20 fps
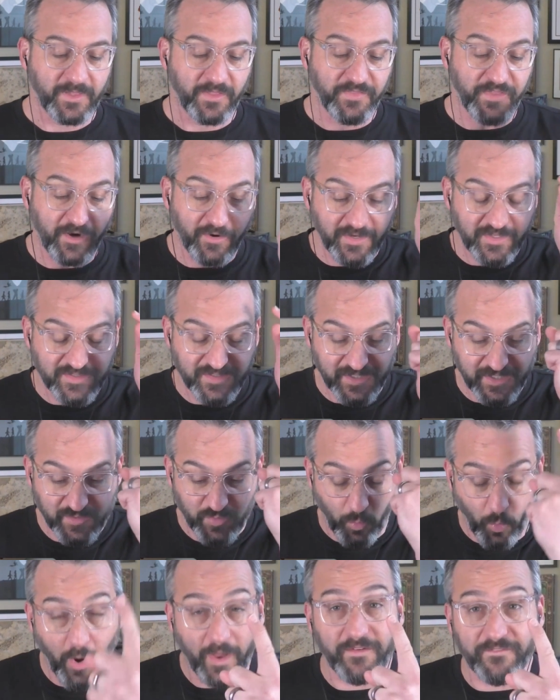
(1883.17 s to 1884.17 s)
there is this
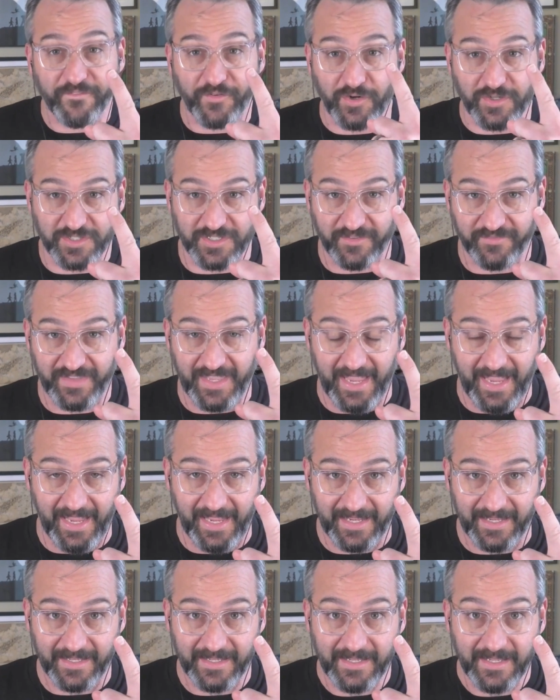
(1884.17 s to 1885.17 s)
one version of
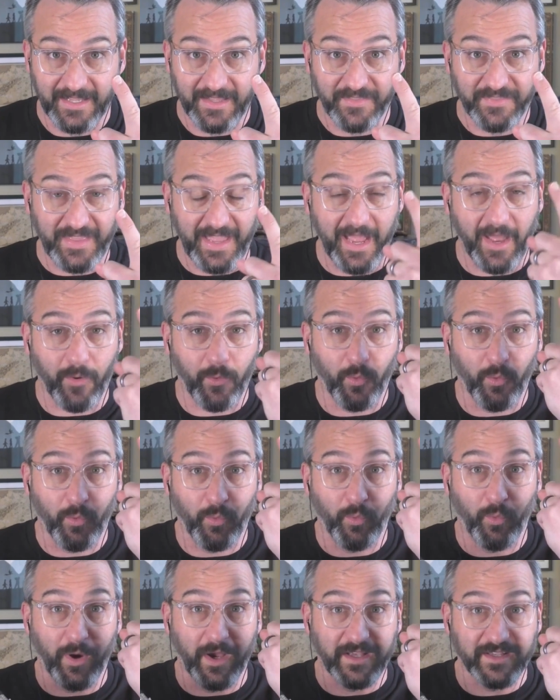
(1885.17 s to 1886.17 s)
Kang that
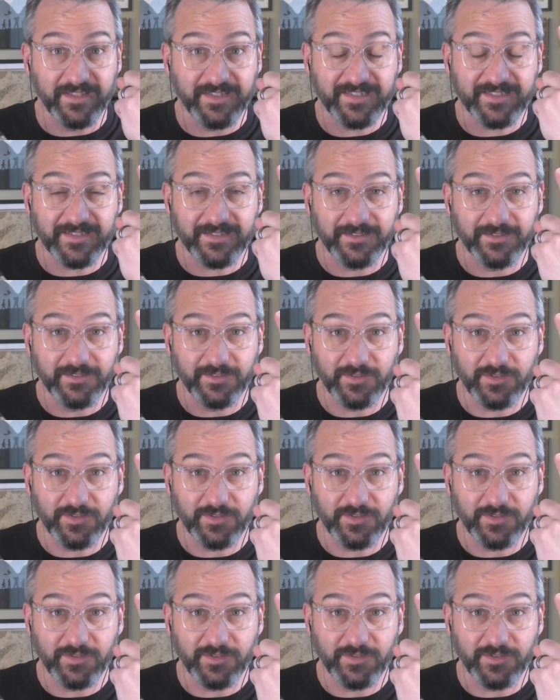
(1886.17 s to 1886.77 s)
was